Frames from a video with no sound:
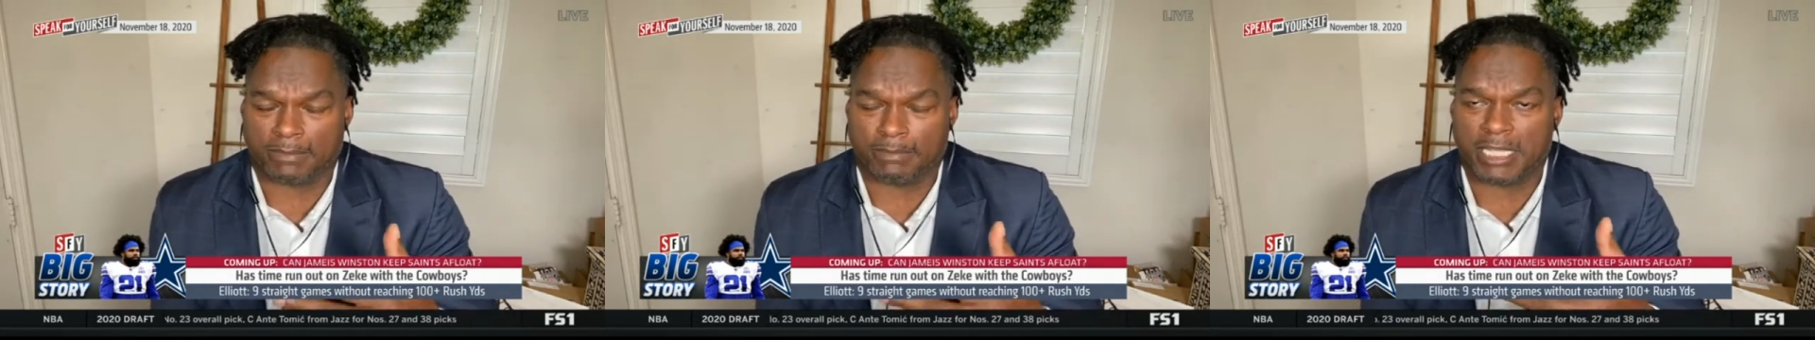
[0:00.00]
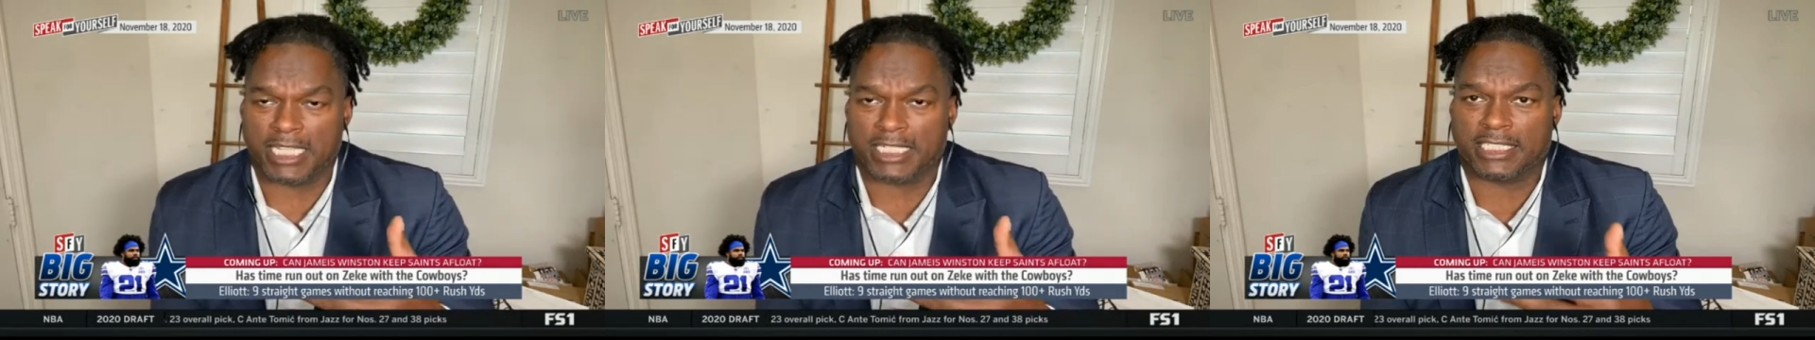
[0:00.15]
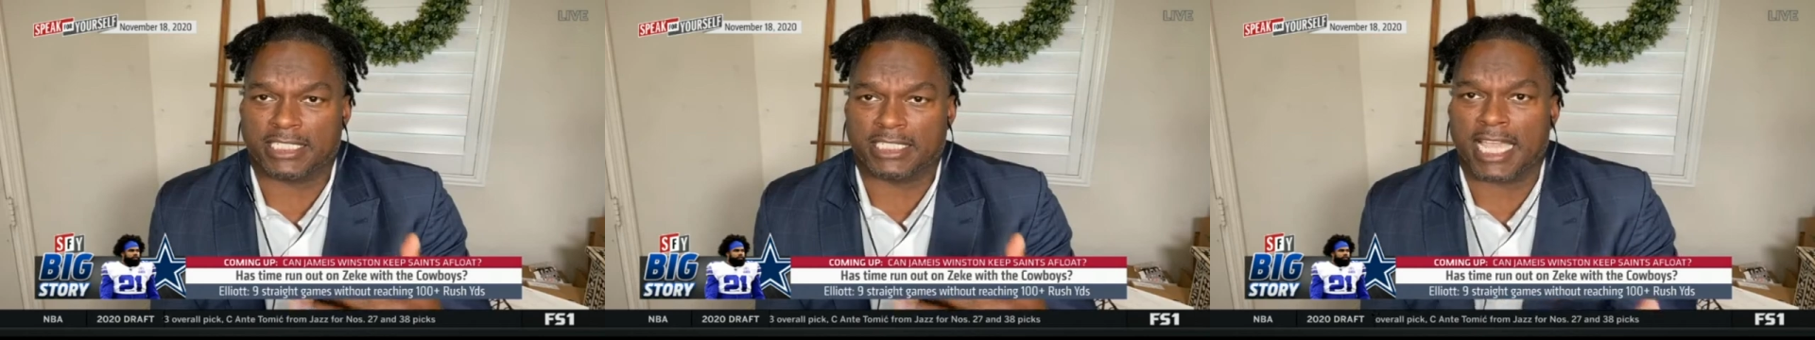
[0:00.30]

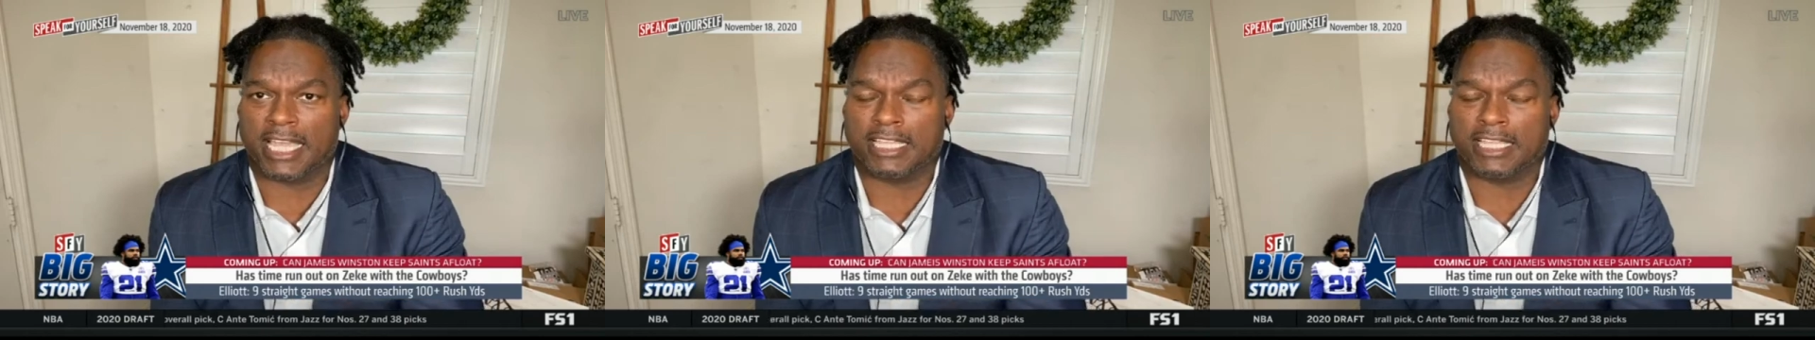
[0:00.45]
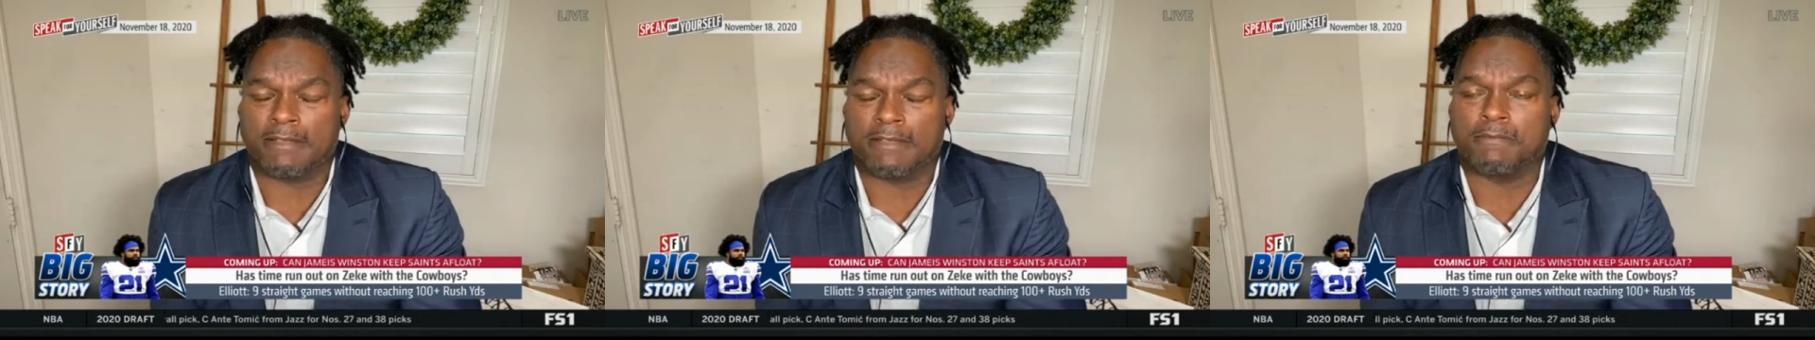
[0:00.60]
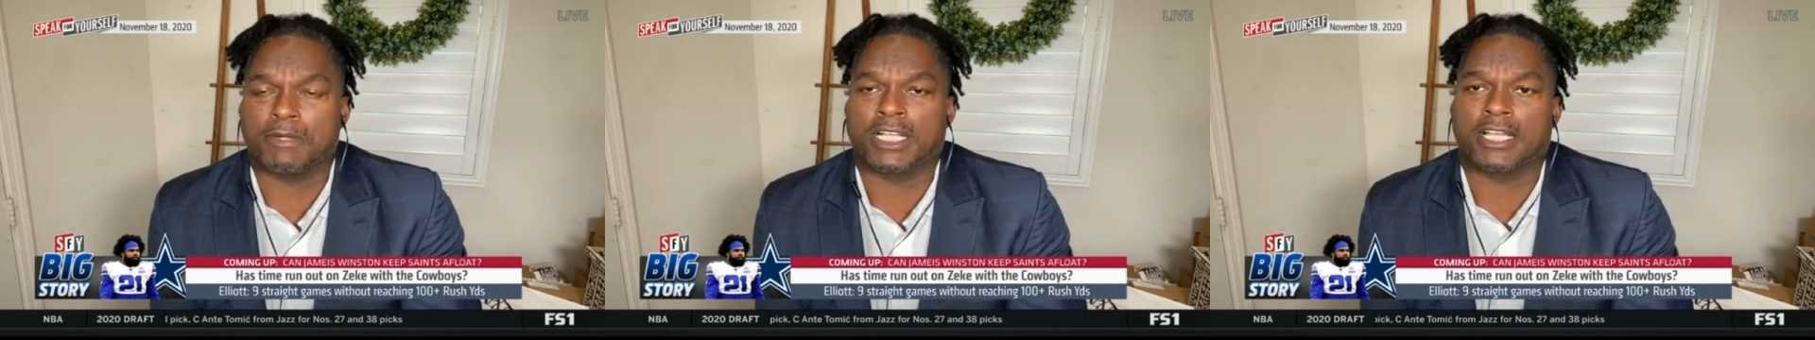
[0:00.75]

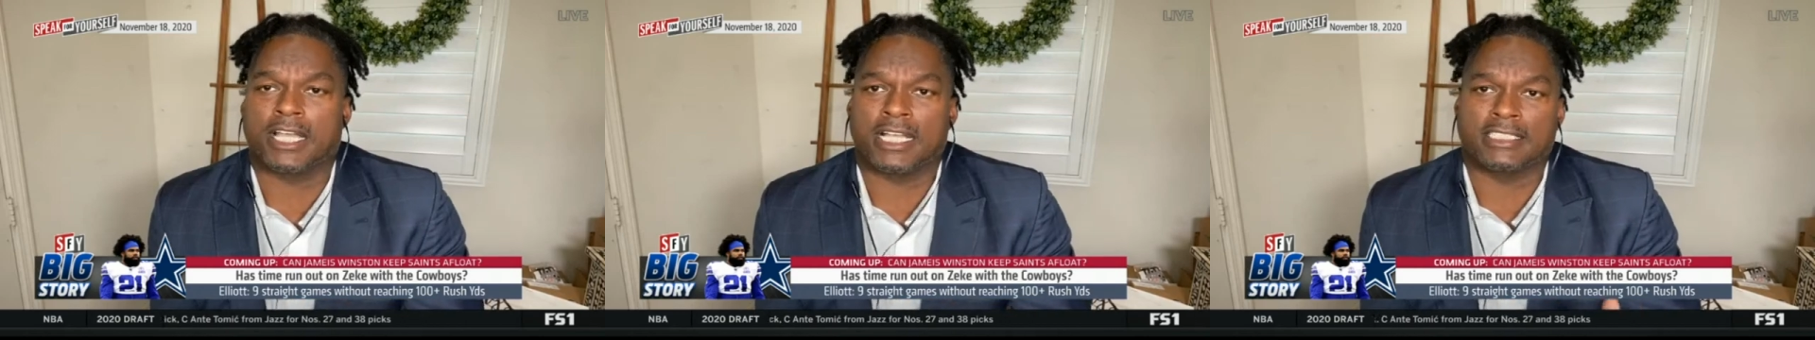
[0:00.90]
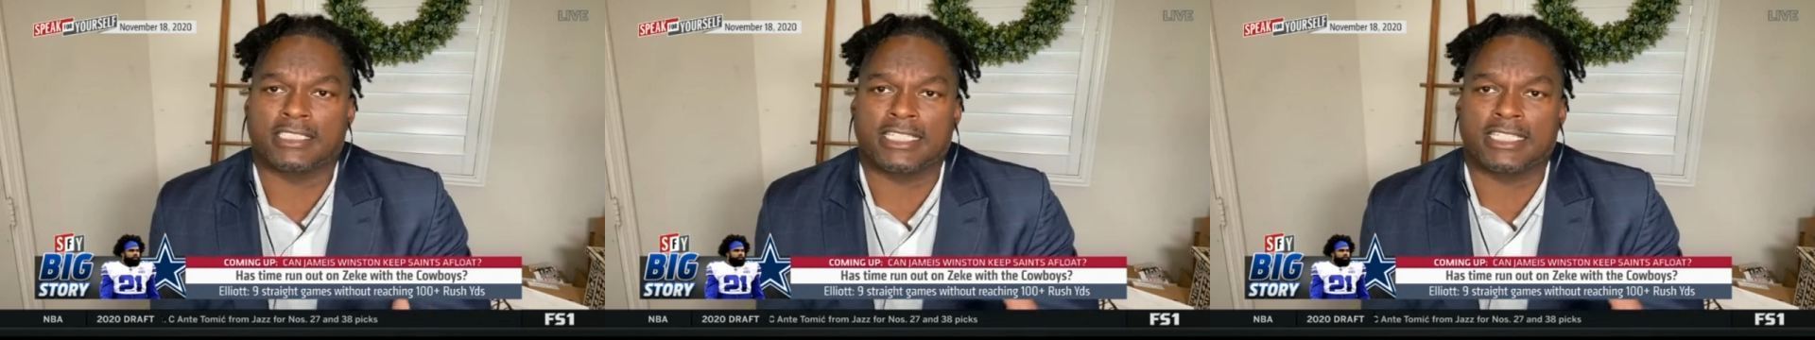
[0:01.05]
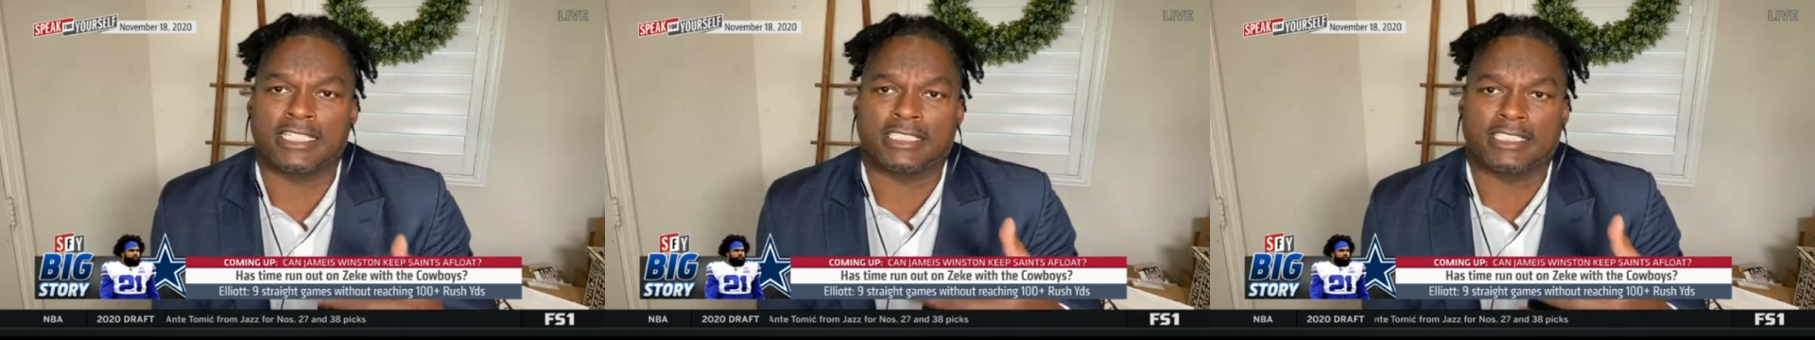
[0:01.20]
mistelling
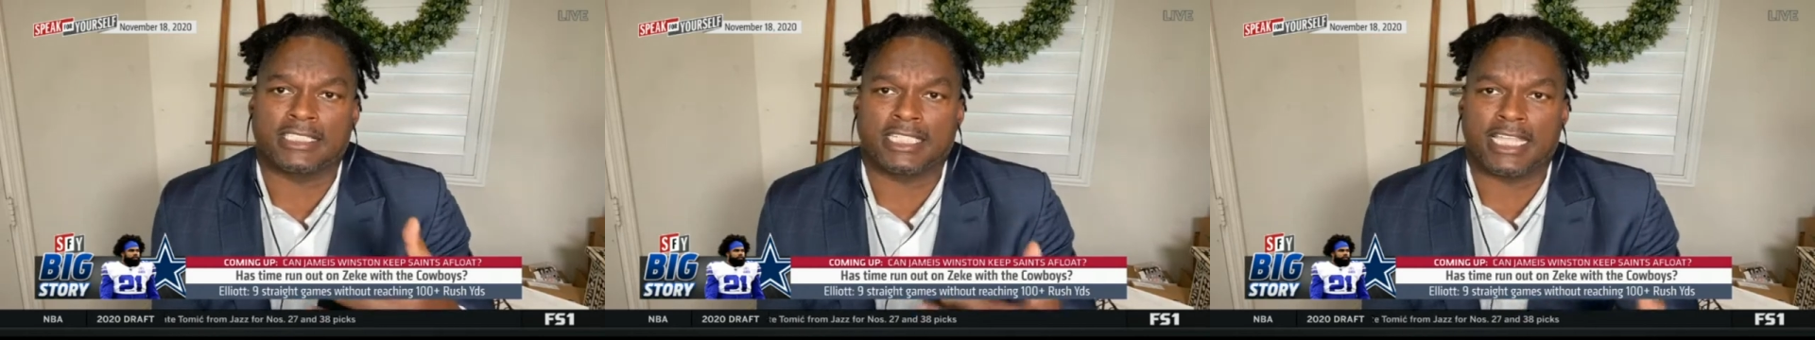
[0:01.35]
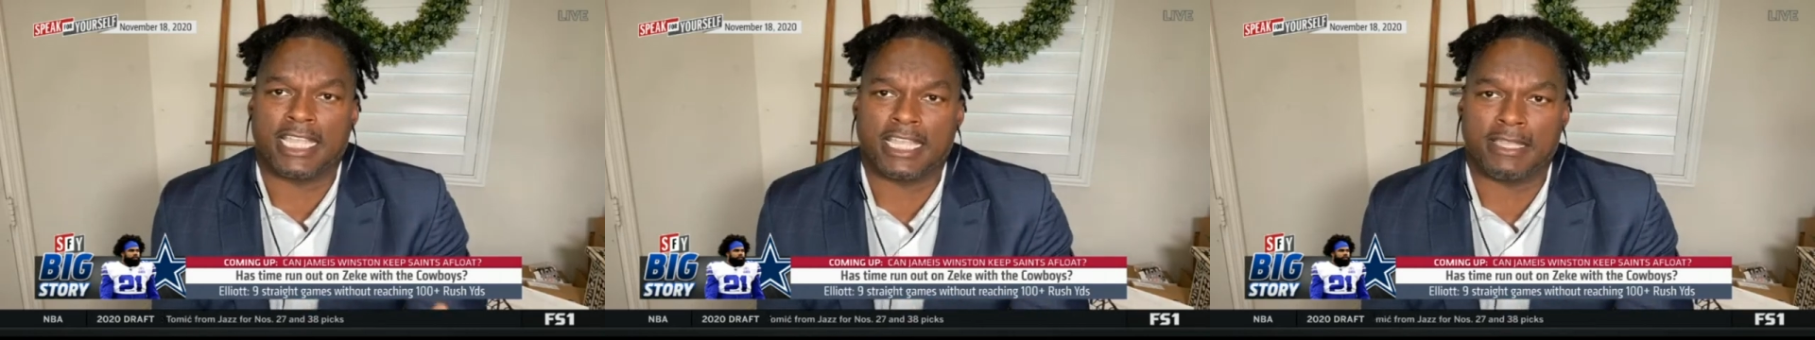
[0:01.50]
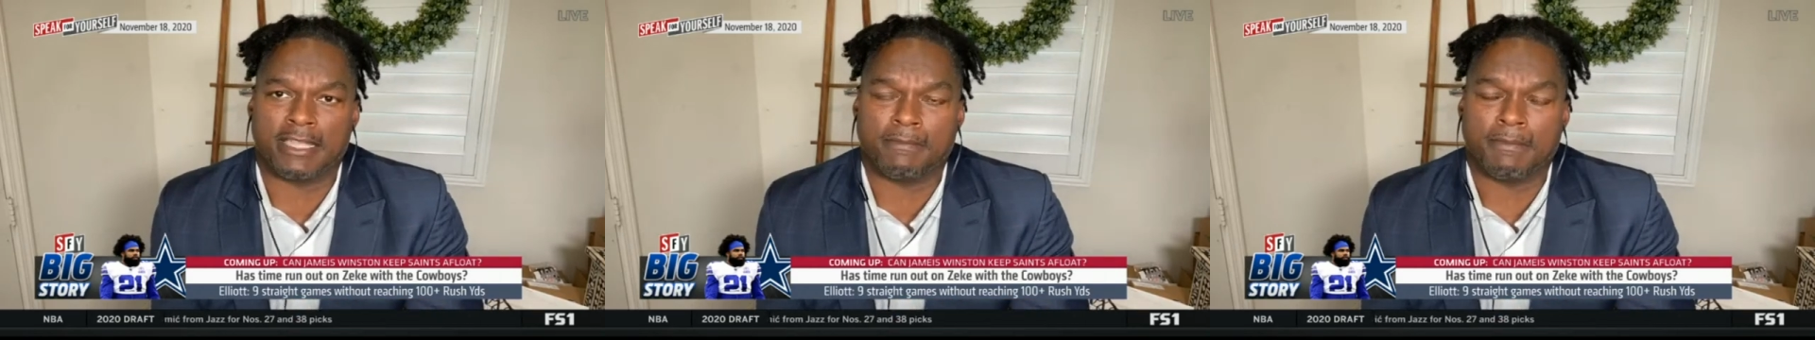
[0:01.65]
because this
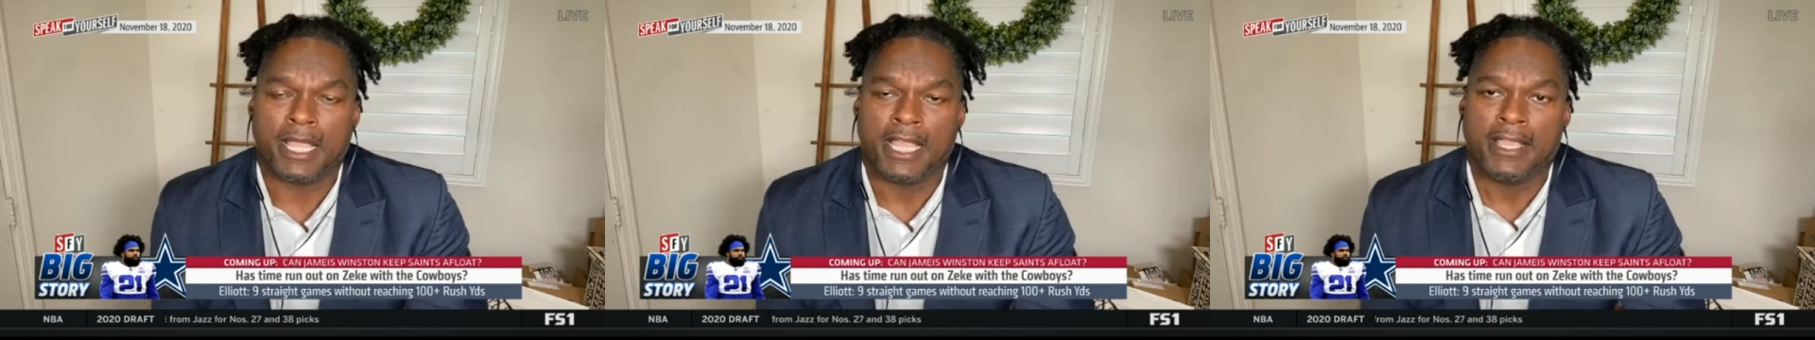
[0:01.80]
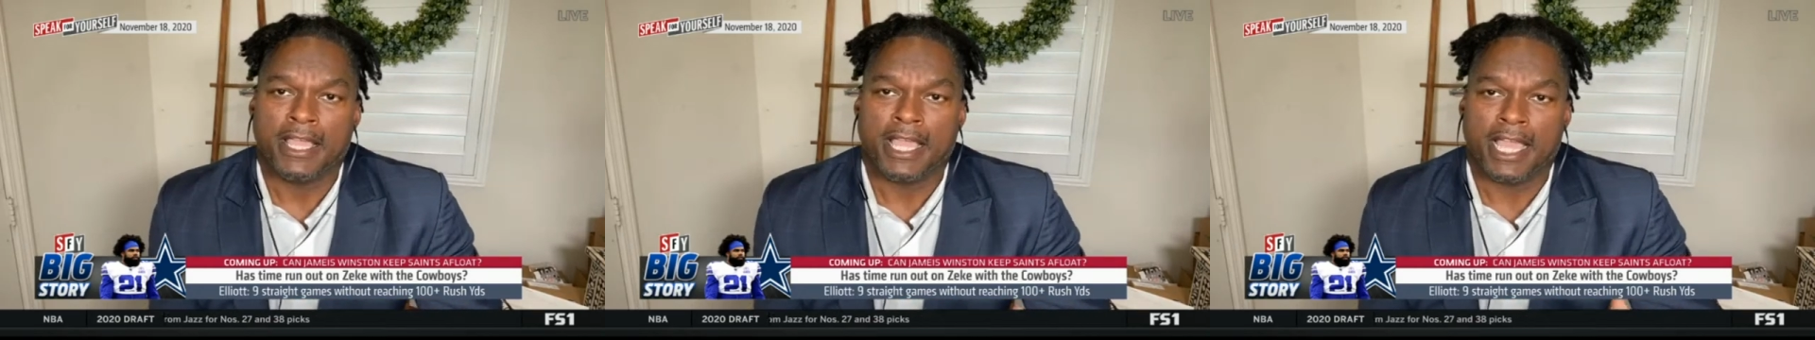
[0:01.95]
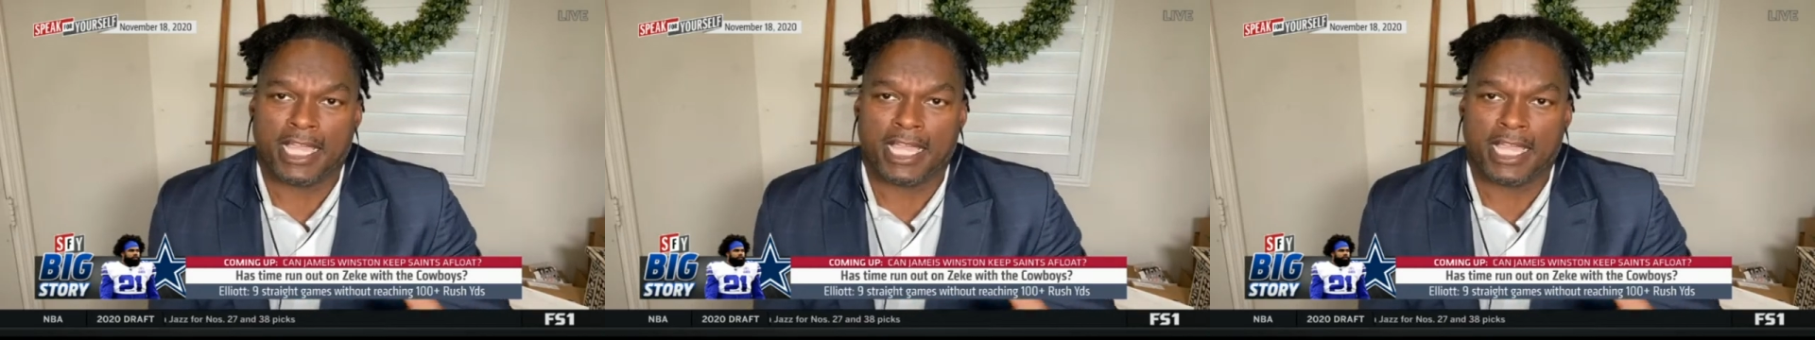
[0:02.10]
team